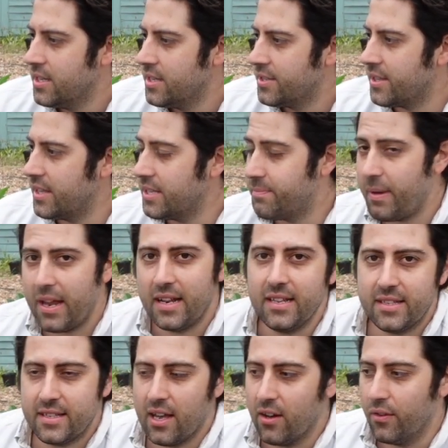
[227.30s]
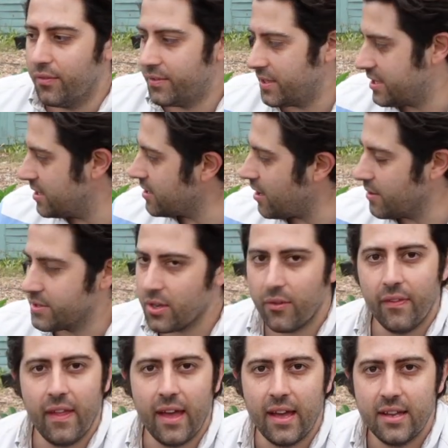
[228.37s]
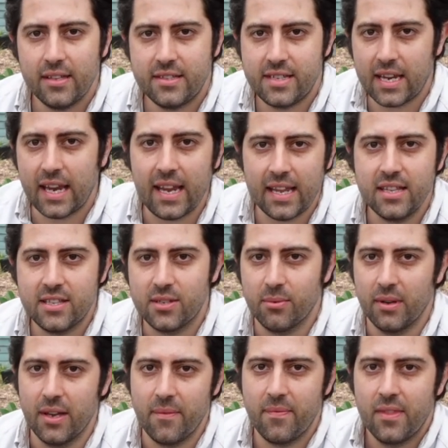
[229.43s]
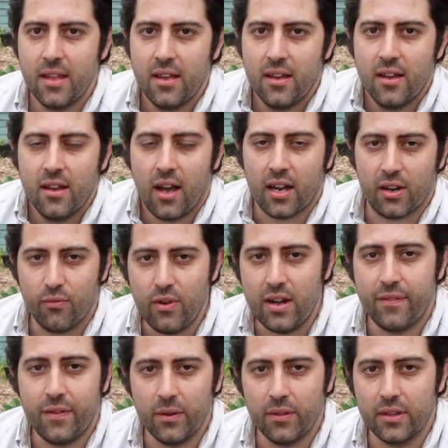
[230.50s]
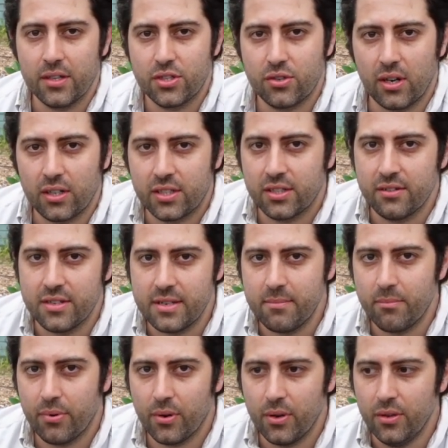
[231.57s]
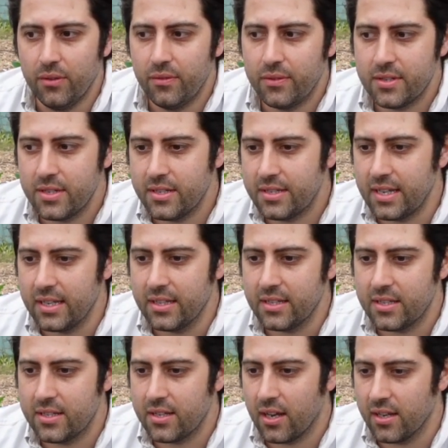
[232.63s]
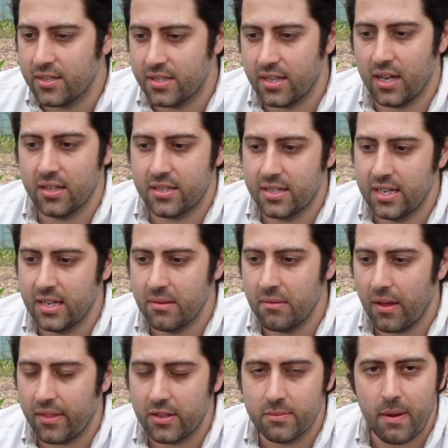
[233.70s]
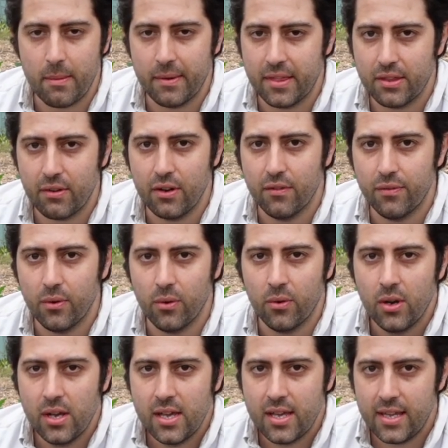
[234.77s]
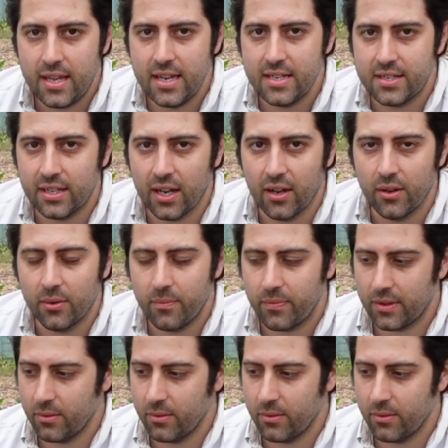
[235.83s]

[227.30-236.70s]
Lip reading: So this bed itself, just as I was on there digging into it, I can really feel that the structure has improved since I started it. I think it's maybe 3 or 4 years ago.